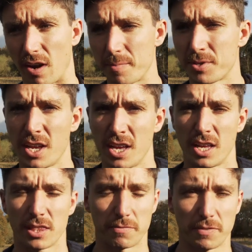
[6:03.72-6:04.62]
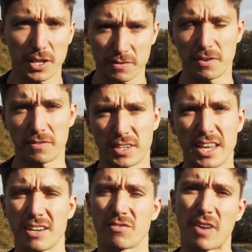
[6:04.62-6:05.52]
reps, the first
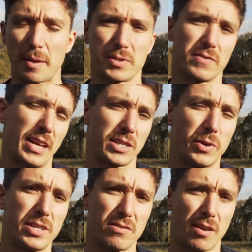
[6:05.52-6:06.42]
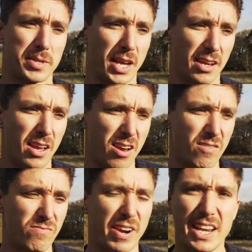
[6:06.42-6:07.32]
15 reps of that 20 rep set
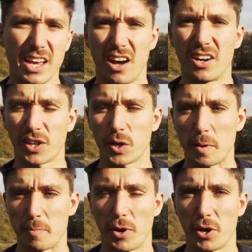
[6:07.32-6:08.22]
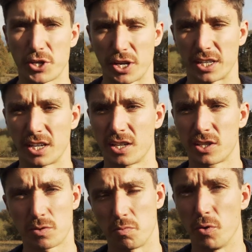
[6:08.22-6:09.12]
really aren't going to be pushing
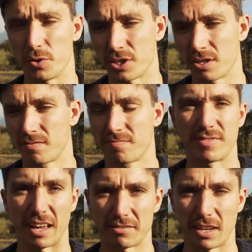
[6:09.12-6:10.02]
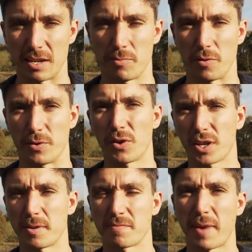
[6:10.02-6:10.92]
towards that failure point. We're not
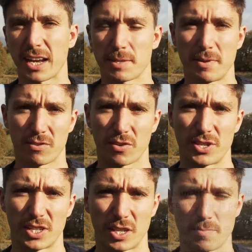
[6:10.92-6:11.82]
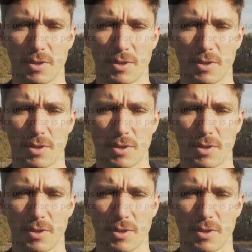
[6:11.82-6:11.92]
going to be maximally recruiting those